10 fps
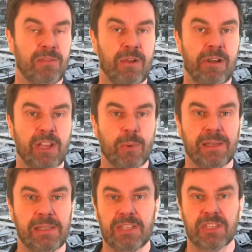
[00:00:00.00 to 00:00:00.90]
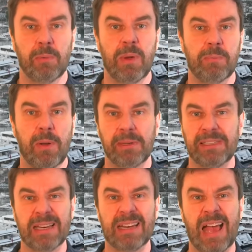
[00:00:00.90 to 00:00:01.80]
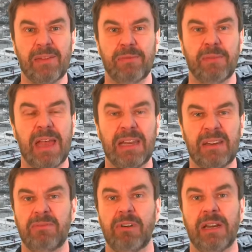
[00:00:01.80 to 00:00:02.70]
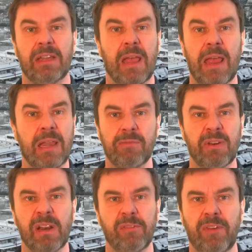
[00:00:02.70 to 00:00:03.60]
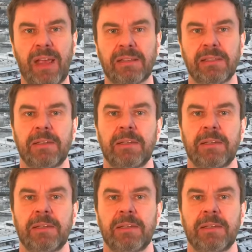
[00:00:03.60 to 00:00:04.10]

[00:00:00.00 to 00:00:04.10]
very quickly, so it probably didn't have any really any real effect.